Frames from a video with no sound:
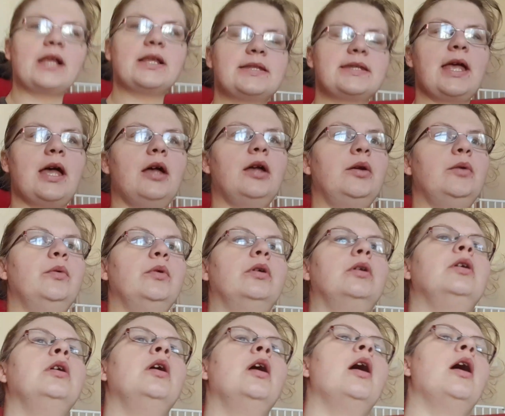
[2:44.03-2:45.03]
So,
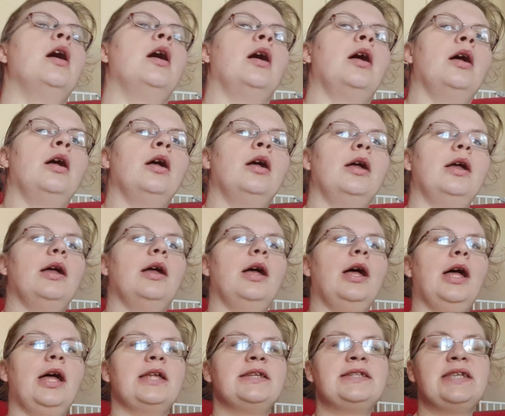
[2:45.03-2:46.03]

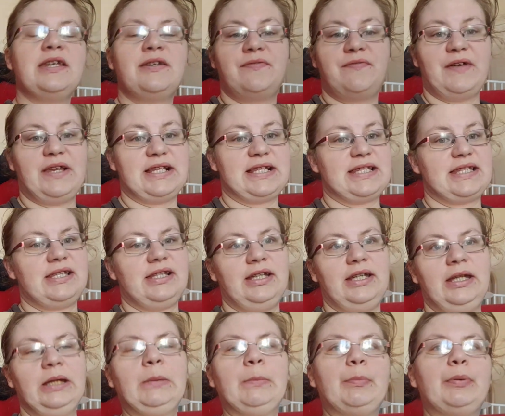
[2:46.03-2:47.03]
and he'd fell
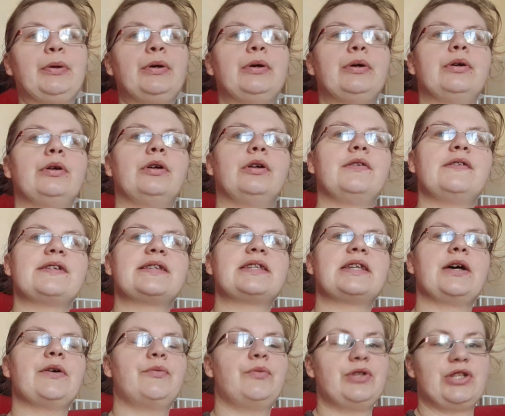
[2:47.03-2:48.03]
asleep on the
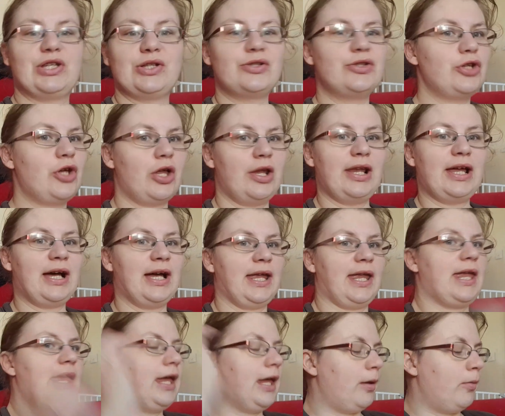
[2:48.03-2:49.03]
staff, which is not
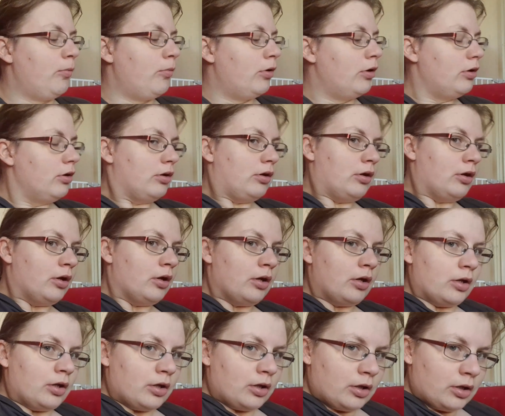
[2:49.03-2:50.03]
like him.
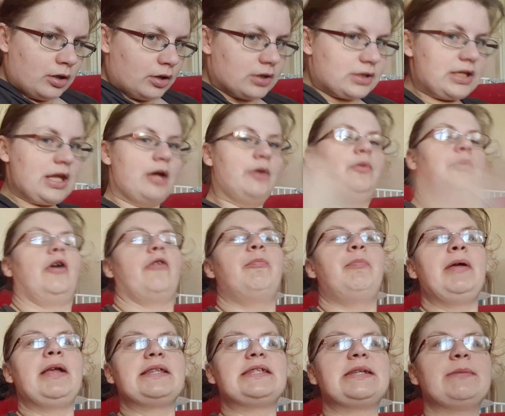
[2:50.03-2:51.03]
So
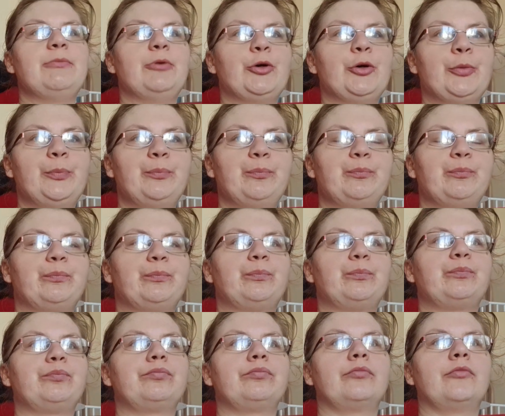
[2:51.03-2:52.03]
I've picked him up,
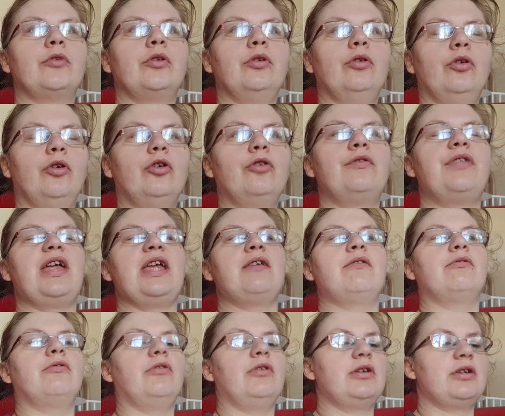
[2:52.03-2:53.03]
or
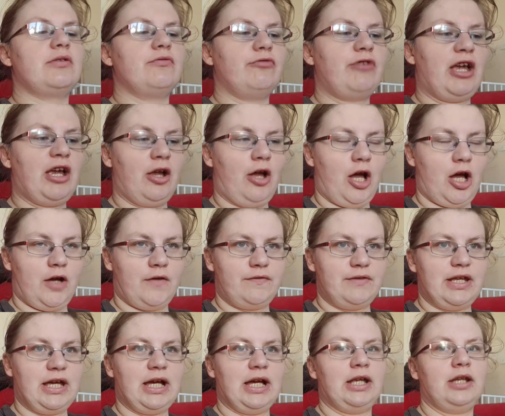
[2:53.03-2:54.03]
they rang at
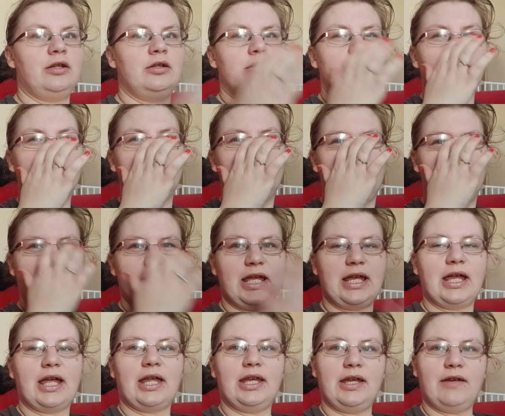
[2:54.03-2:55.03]
9:30
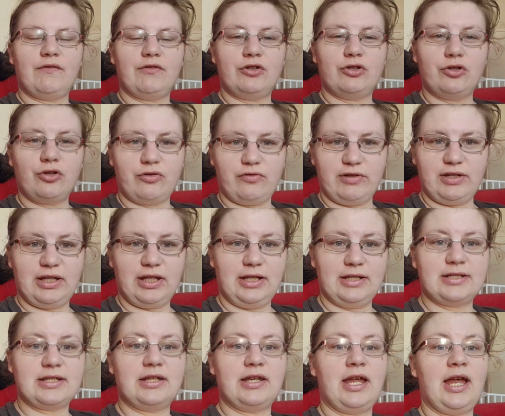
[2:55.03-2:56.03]
saying, can he have another
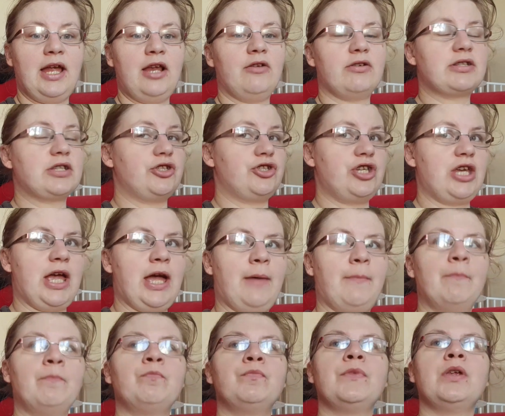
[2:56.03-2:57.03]
inhaler? I said, yeah.